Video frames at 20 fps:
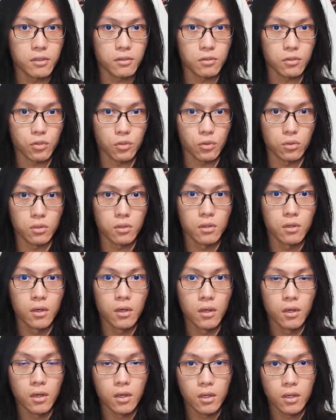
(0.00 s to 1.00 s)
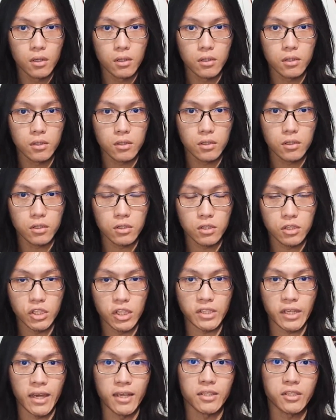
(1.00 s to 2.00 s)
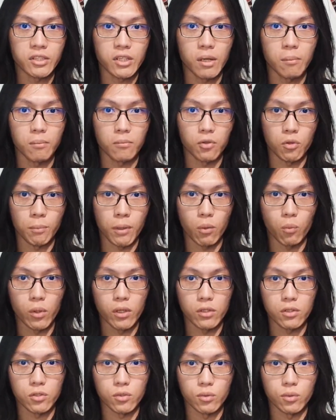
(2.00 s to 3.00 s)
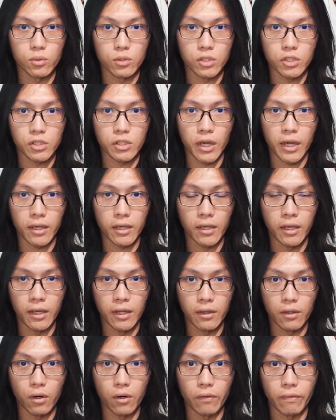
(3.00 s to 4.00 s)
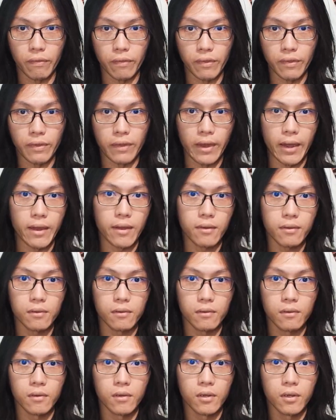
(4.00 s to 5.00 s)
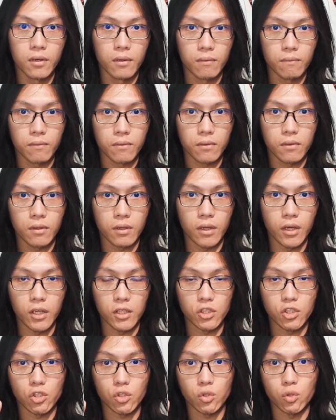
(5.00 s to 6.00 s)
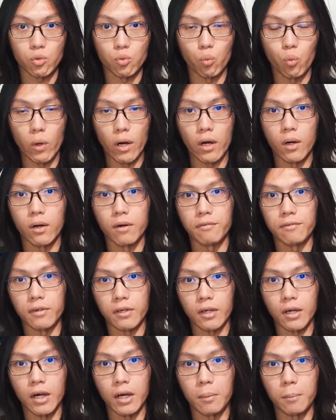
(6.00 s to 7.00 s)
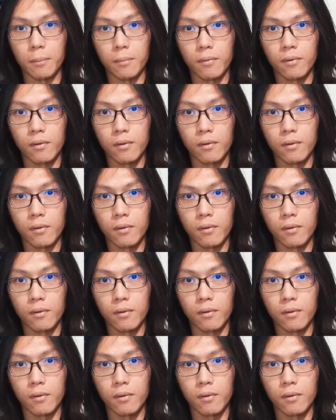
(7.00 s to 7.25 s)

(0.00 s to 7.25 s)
So just a heads up, you might want to check in on that as well if you come.